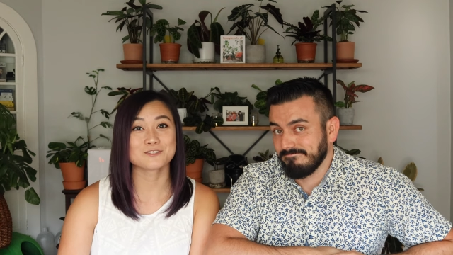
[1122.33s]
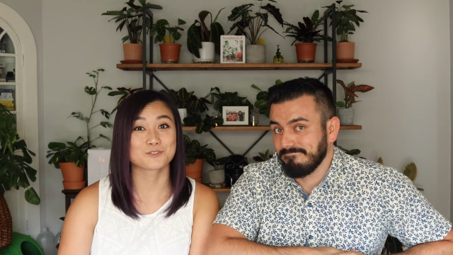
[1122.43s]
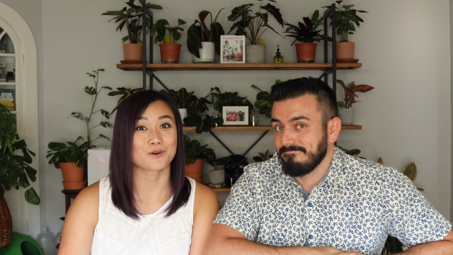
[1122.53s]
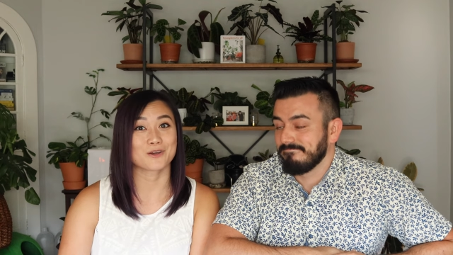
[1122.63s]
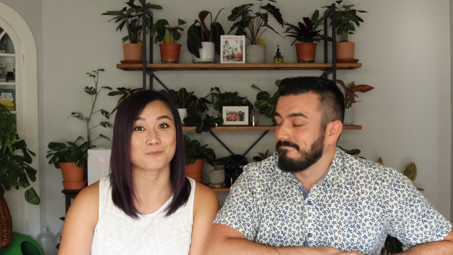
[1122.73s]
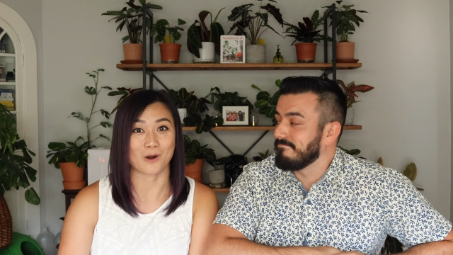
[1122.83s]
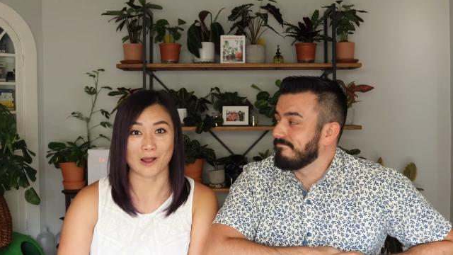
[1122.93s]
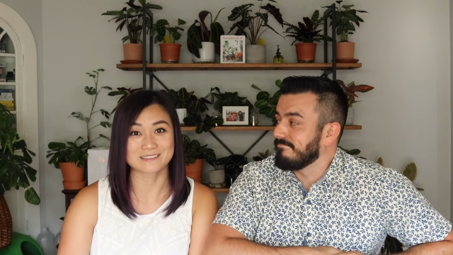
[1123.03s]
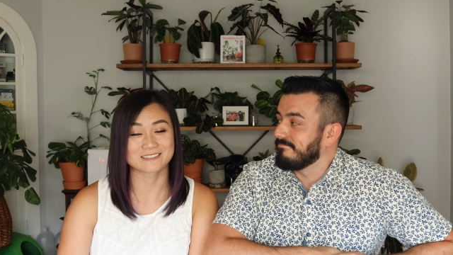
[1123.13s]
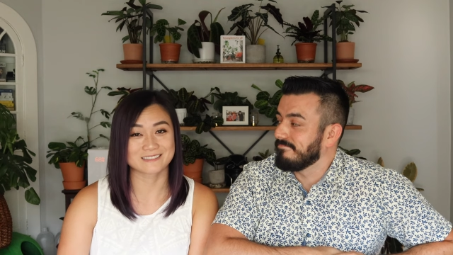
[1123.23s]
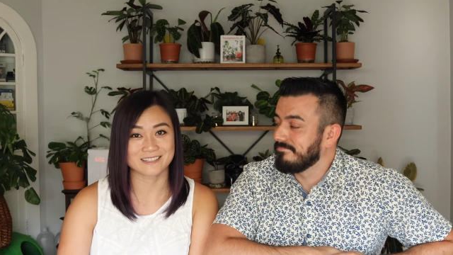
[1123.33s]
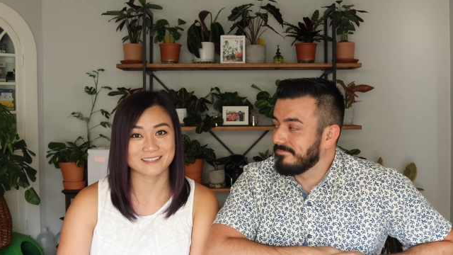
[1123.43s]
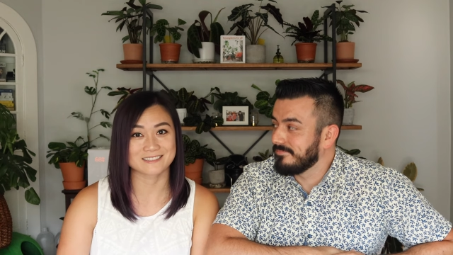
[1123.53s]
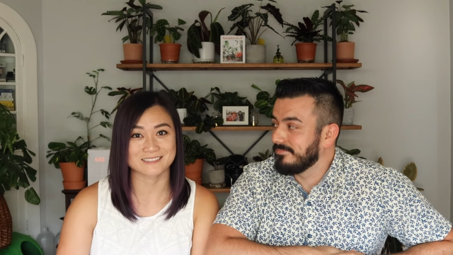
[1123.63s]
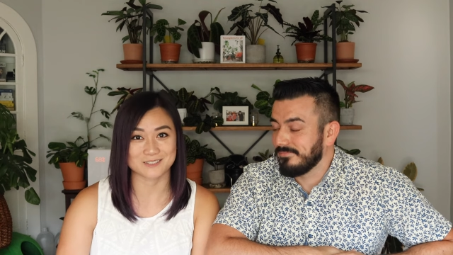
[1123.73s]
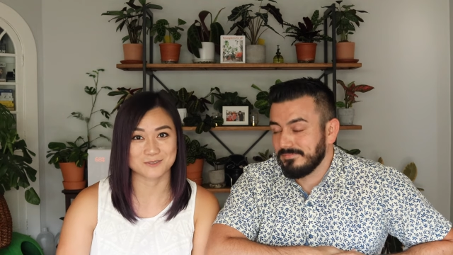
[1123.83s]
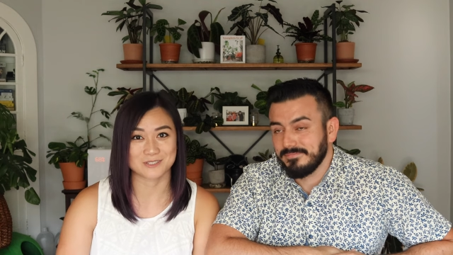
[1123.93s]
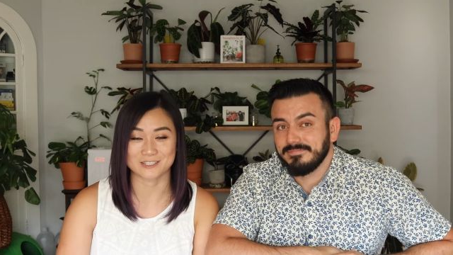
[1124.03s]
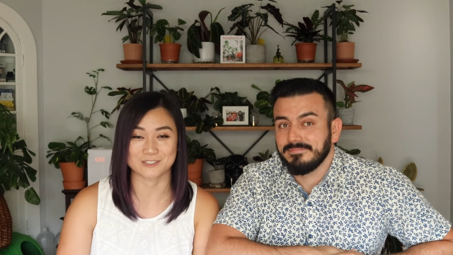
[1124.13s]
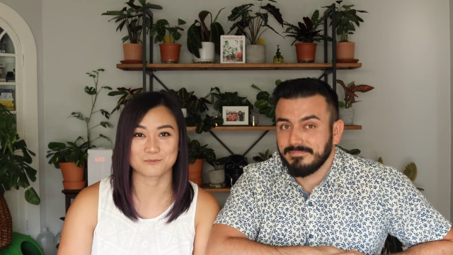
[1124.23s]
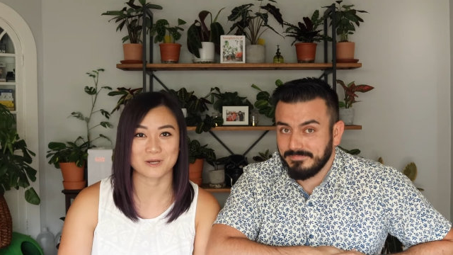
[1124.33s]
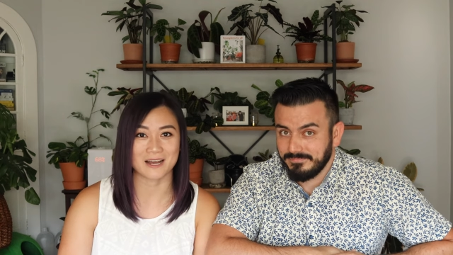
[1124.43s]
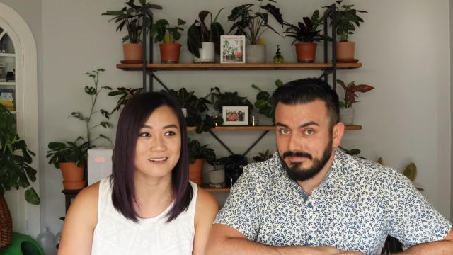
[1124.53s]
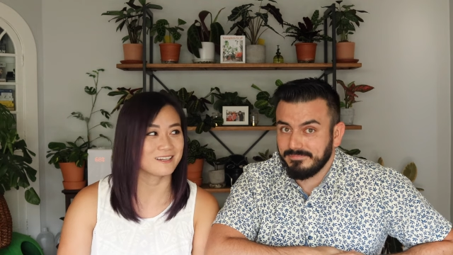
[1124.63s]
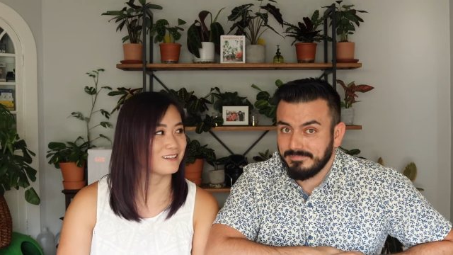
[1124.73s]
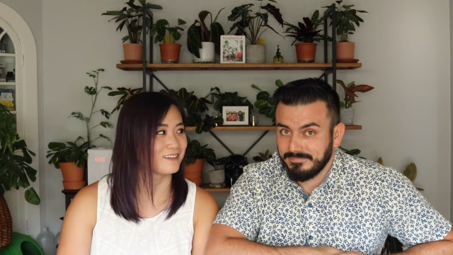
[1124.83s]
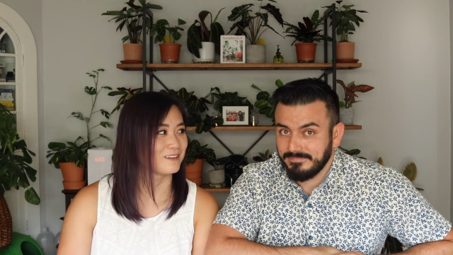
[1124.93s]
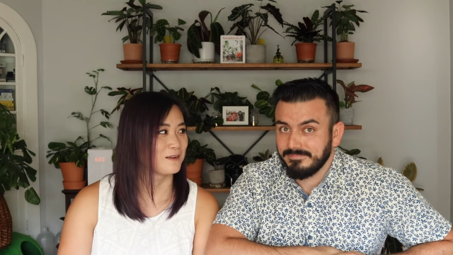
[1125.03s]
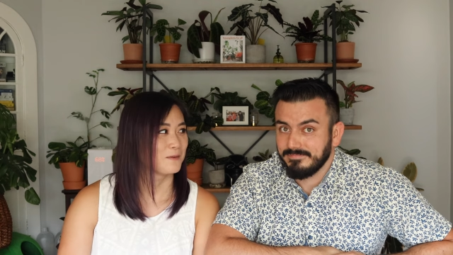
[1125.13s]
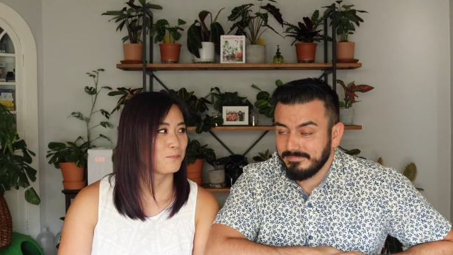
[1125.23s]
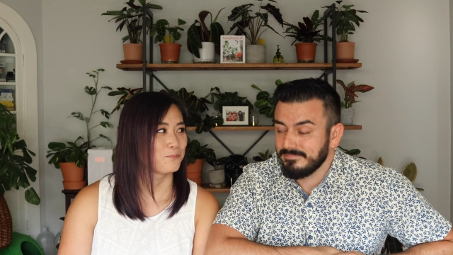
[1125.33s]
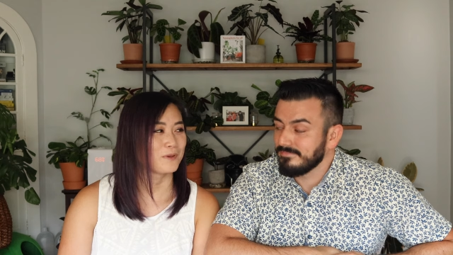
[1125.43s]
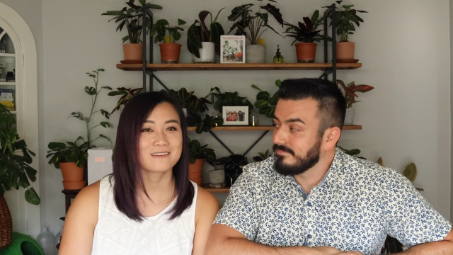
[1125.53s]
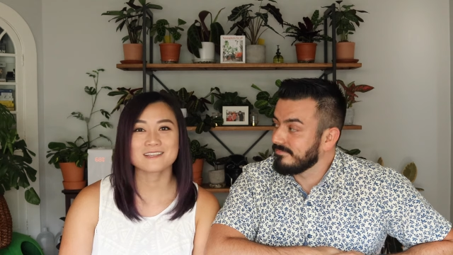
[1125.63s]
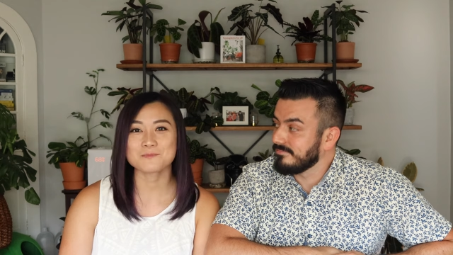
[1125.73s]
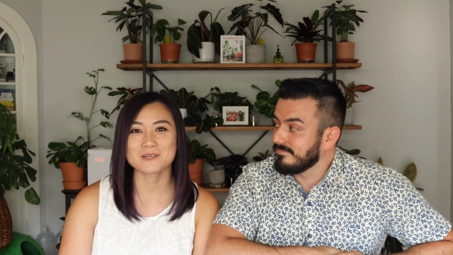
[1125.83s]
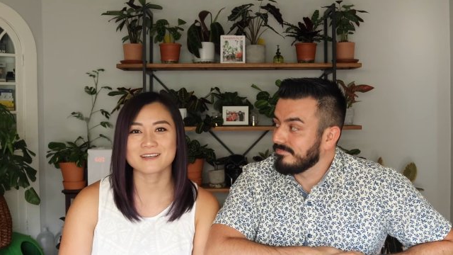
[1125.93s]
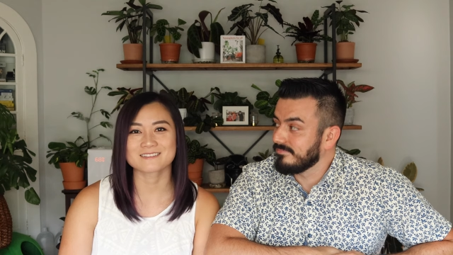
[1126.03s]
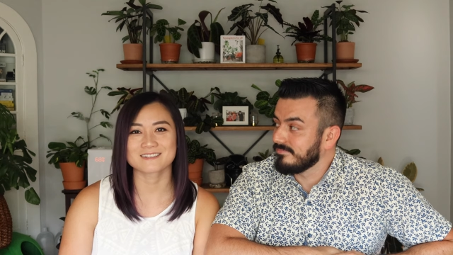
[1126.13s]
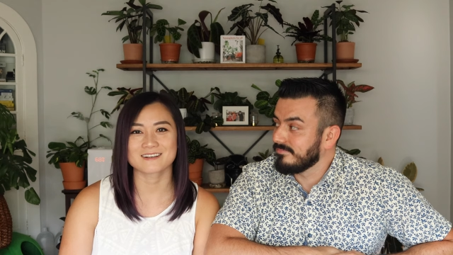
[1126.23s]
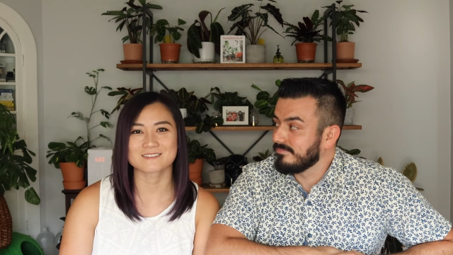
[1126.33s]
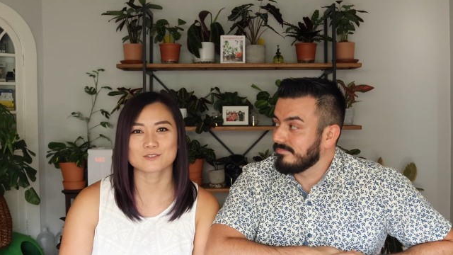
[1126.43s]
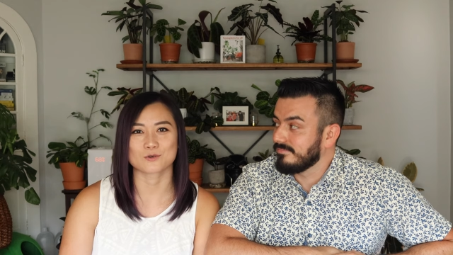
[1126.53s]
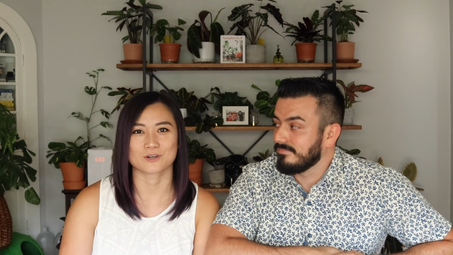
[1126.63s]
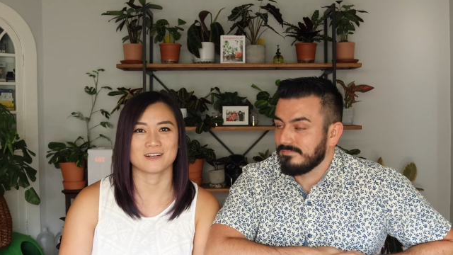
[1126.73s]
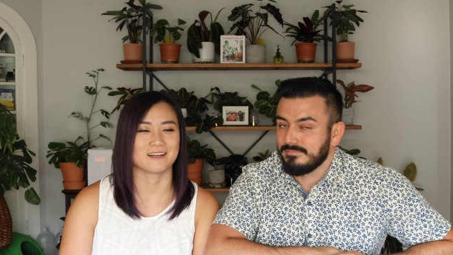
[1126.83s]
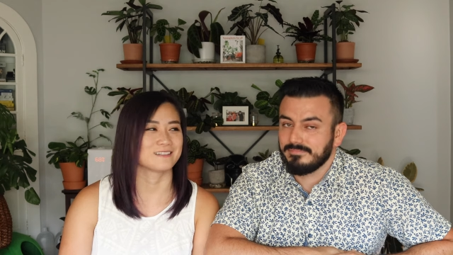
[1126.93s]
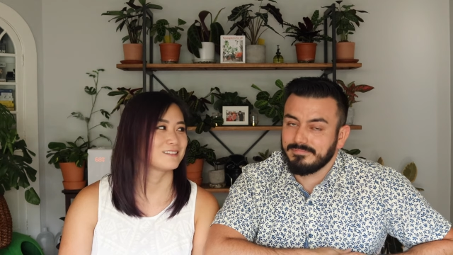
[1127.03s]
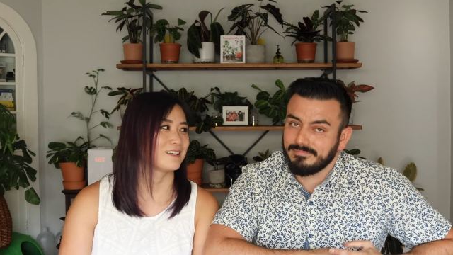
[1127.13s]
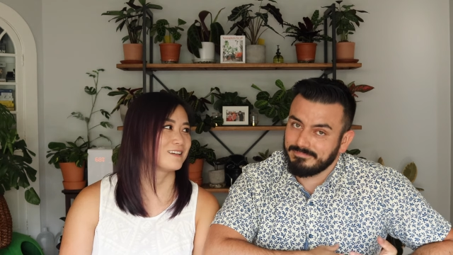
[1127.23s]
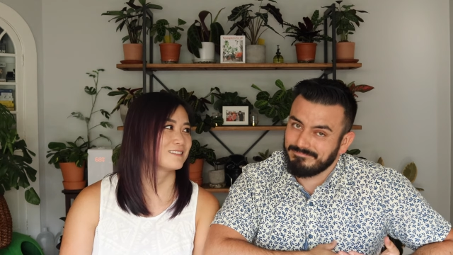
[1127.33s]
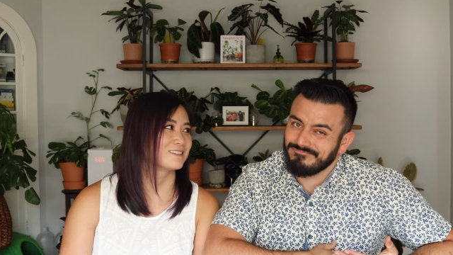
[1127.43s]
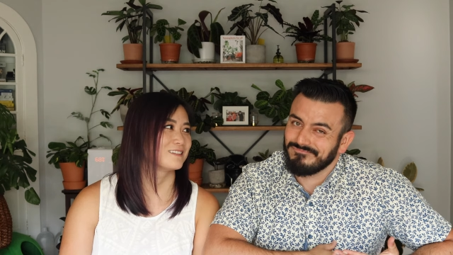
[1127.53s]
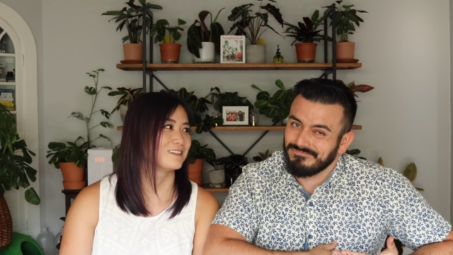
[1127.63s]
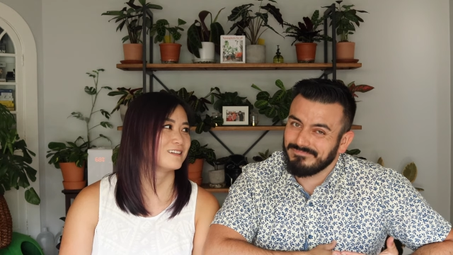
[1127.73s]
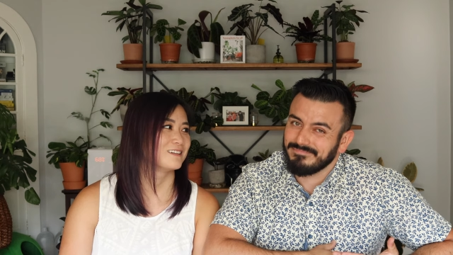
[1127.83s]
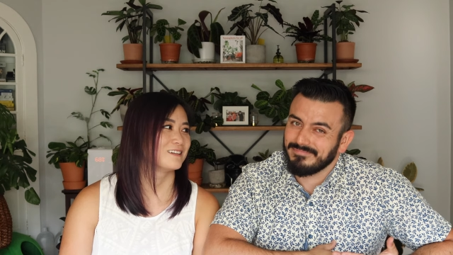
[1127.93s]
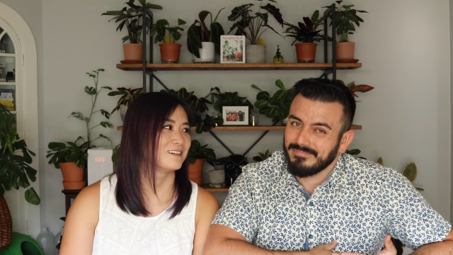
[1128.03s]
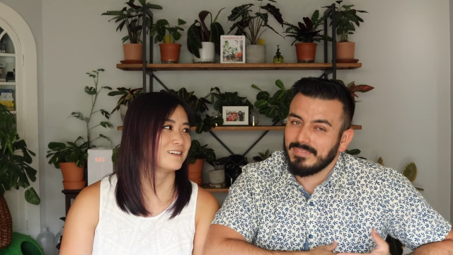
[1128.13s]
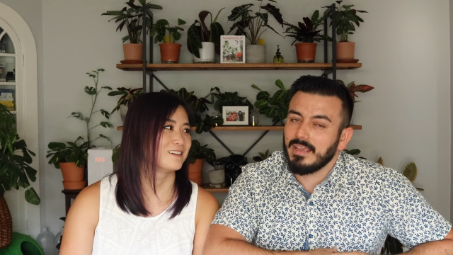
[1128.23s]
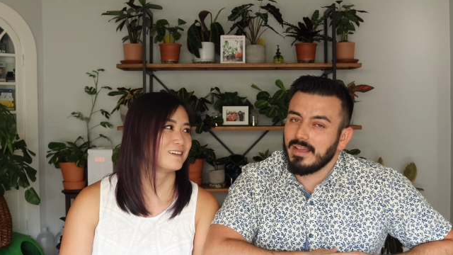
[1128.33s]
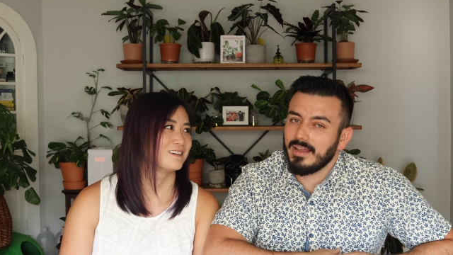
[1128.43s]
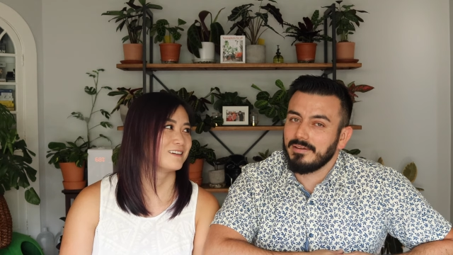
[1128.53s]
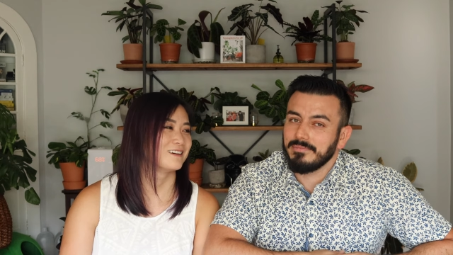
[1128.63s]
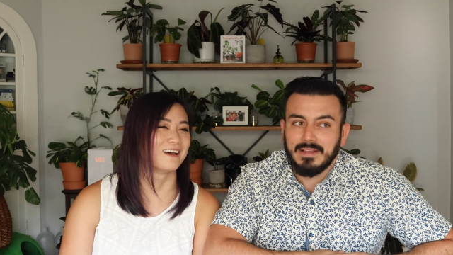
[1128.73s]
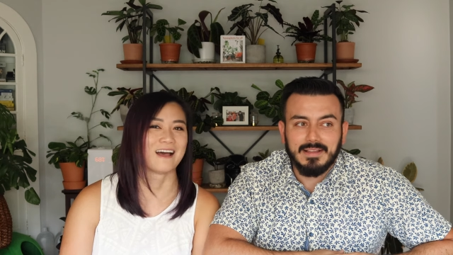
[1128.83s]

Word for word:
Speaker 1: enjoyed processing this liquidation pallet, mainly because I got to organize things.
Speaker 2: Yeah.